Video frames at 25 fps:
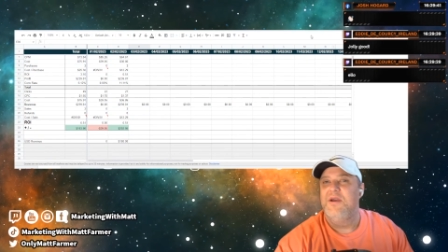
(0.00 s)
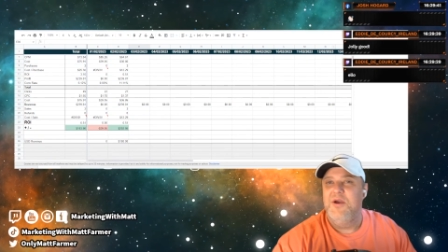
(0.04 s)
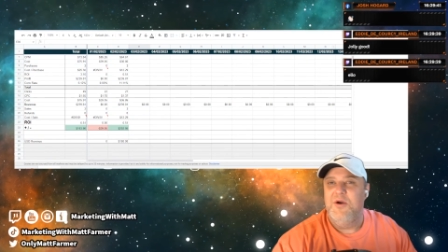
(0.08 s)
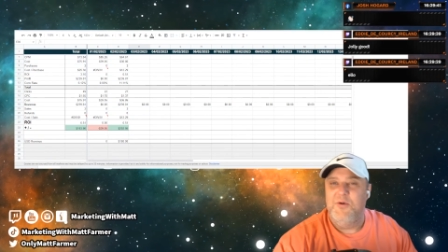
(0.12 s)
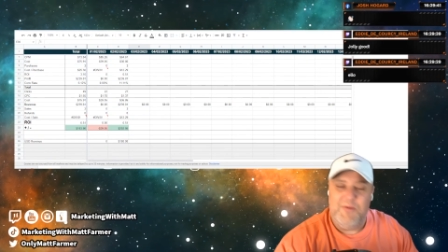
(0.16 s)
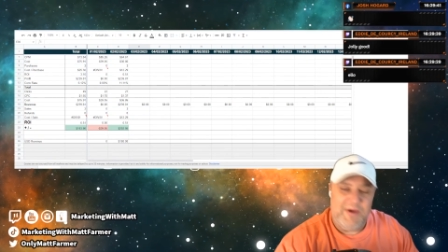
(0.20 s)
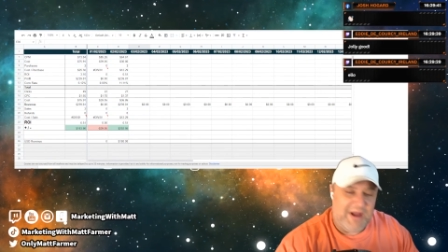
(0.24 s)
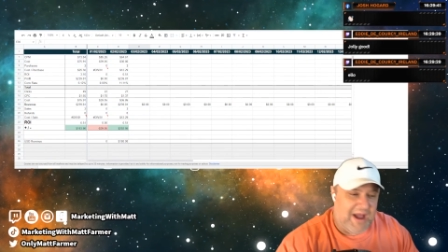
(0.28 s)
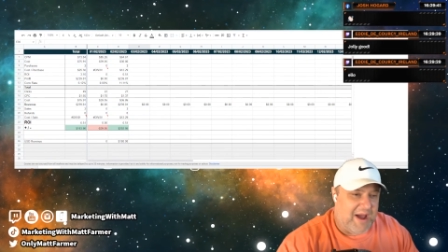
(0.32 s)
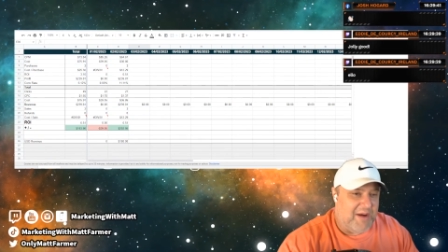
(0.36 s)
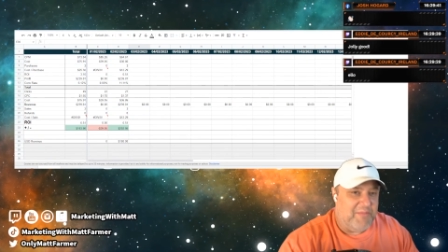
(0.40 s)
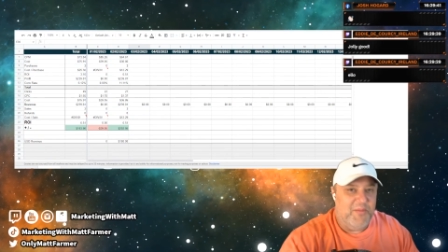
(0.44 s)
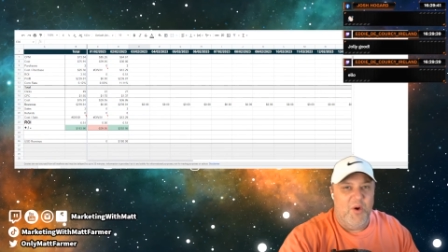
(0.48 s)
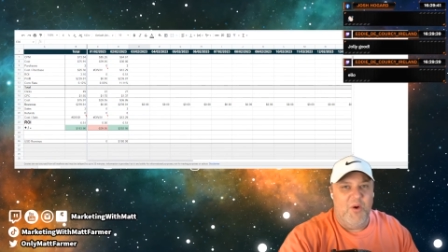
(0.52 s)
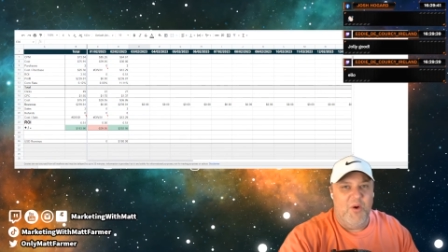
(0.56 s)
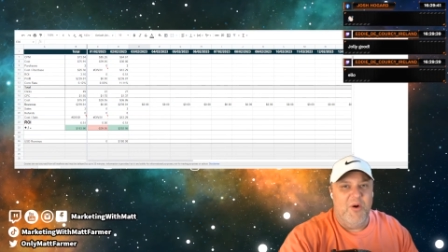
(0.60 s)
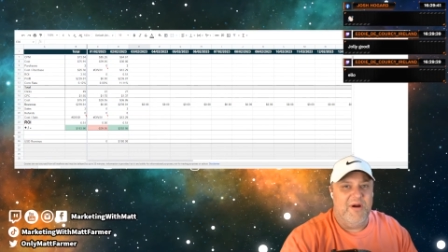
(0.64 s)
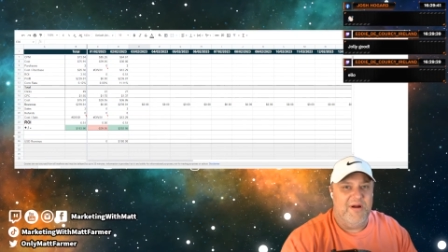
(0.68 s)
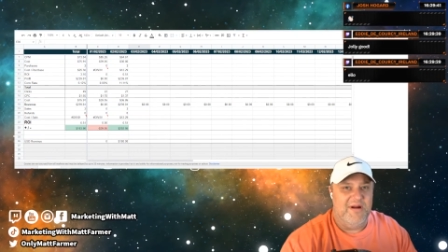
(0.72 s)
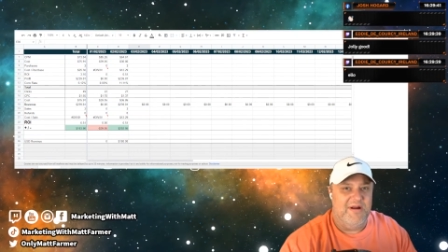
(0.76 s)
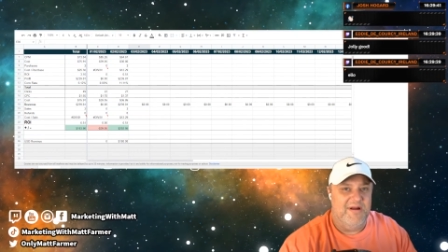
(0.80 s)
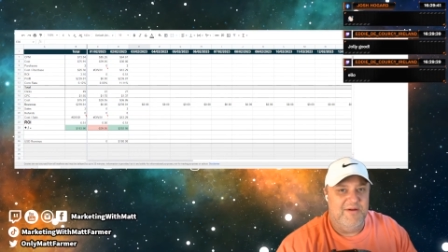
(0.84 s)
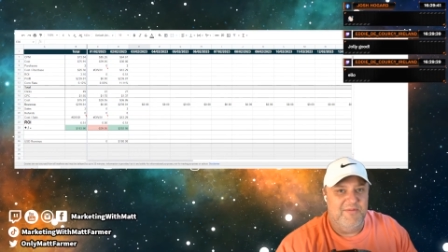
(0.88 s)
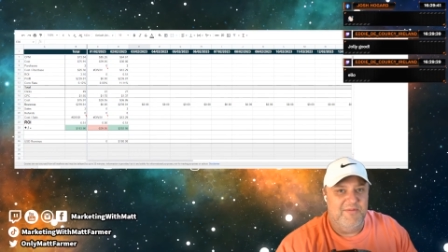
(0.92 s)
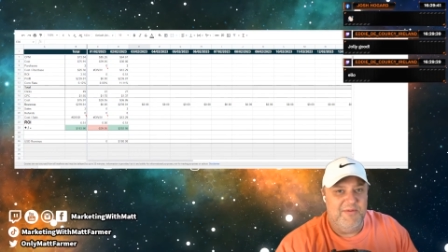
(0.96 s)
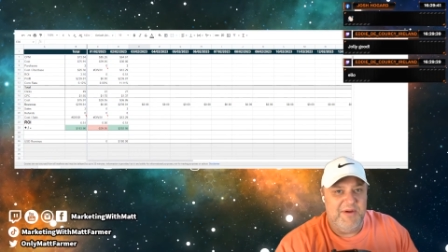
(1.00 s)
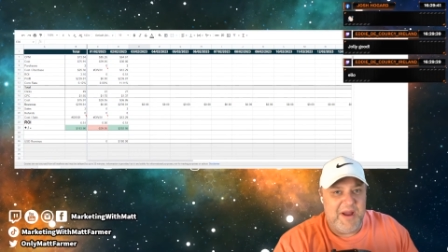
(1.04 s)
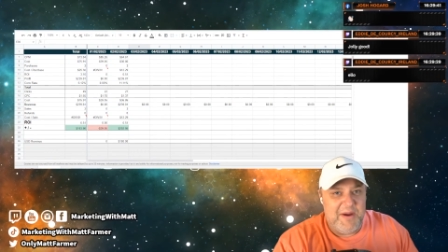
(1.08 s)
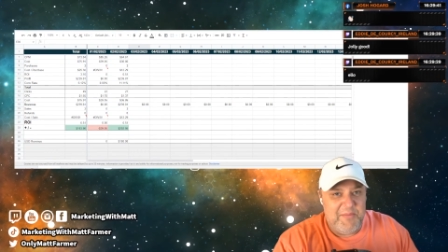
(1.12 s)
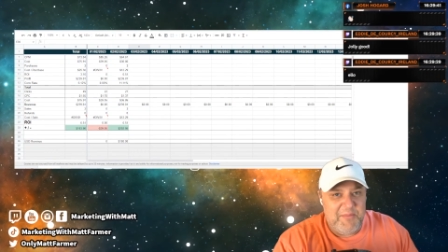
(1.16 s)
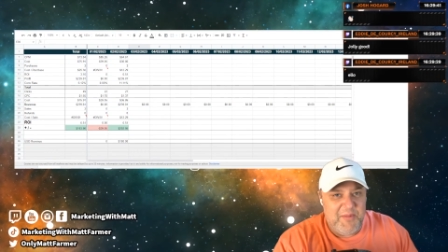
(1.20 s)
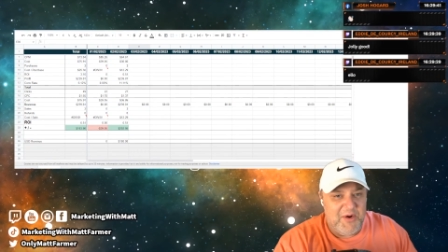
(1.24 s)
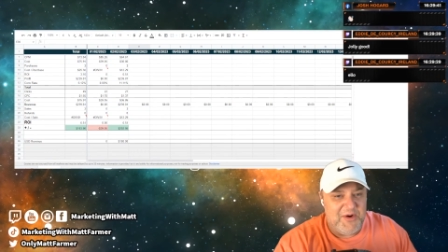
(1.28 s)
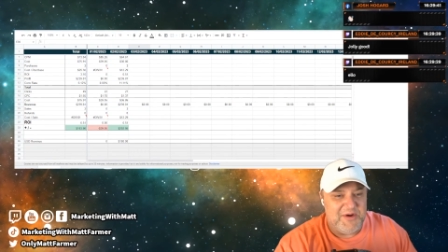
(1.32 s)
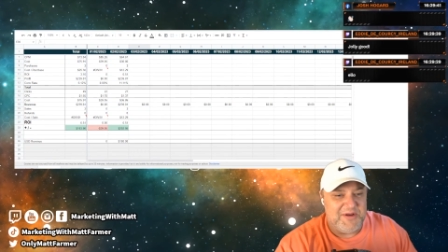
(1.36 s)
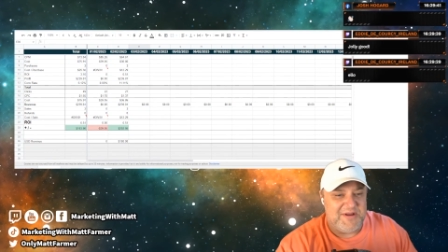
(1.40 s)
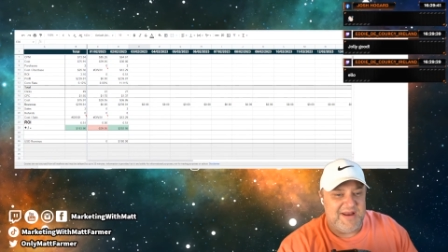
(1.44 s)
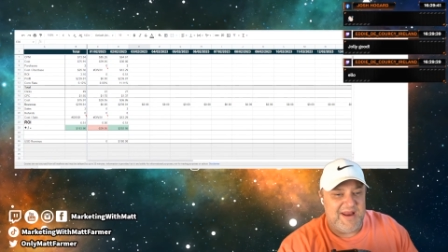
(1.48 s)
We got more
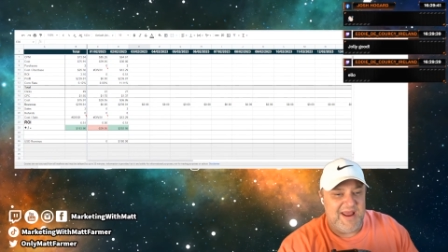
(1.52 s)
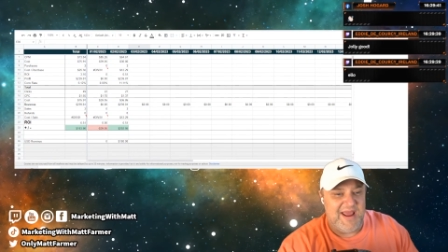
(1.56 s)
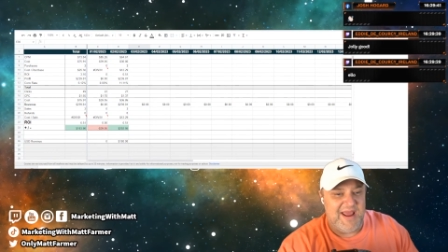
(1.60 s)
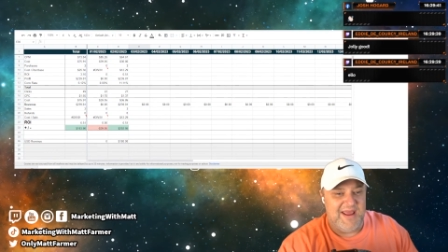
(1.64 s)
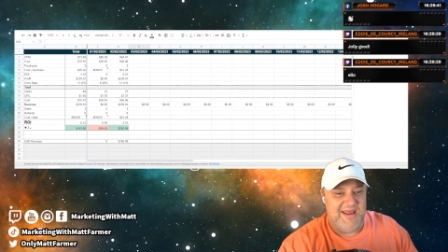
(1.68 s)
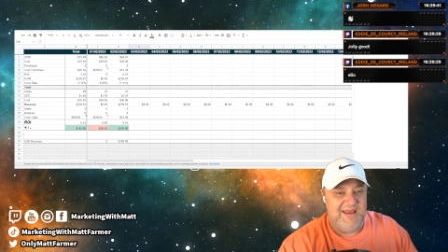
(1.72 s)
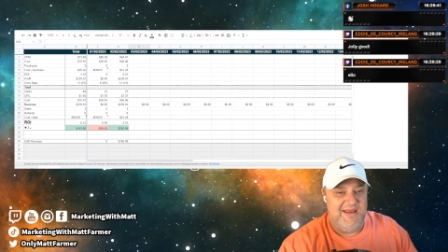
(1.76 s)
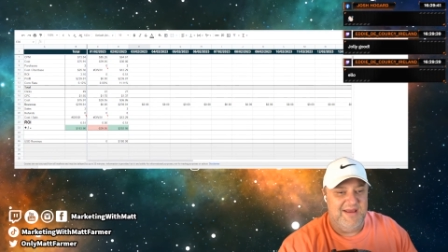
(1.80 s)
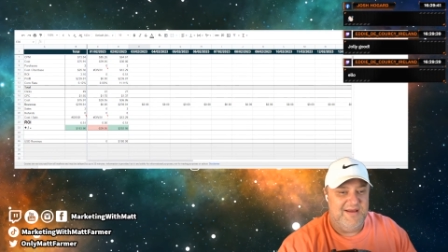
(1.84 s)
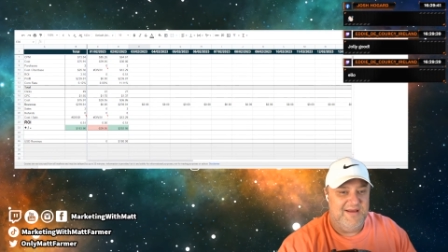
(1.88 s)
today.